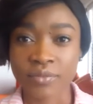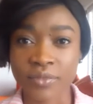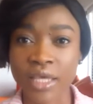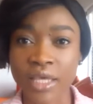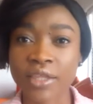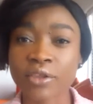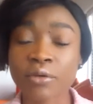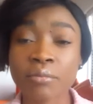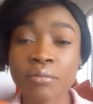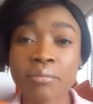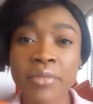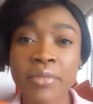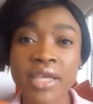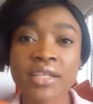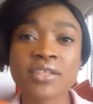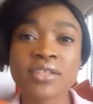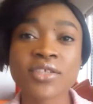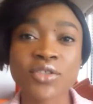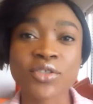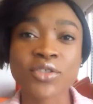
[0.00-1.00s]
And the
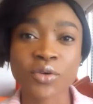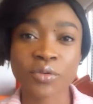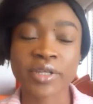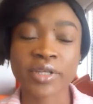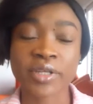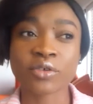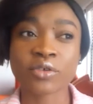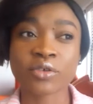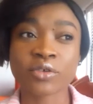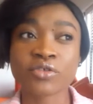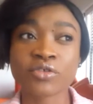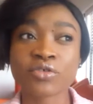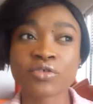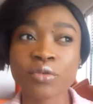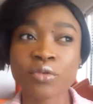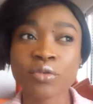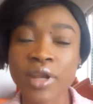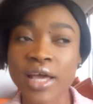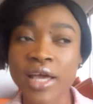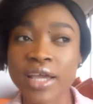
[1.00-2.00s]
main story, the
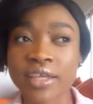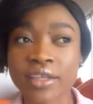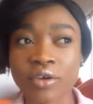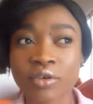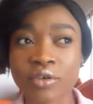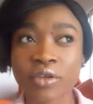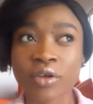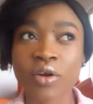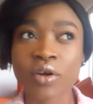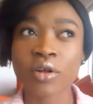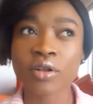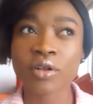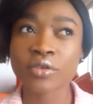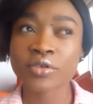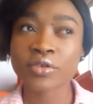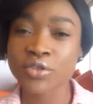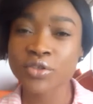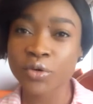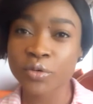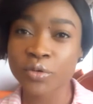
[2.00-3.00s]
true line on all the
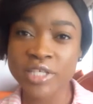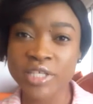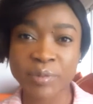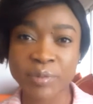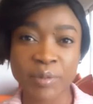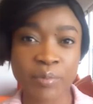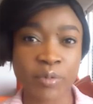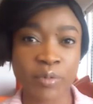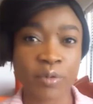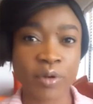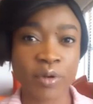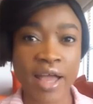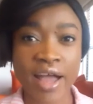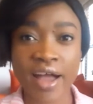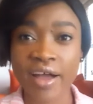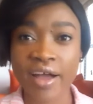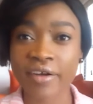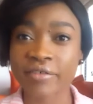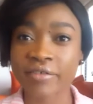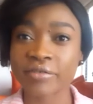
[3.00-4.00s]
stories people
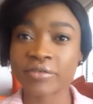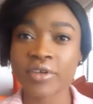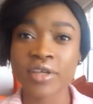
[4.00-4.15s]
have,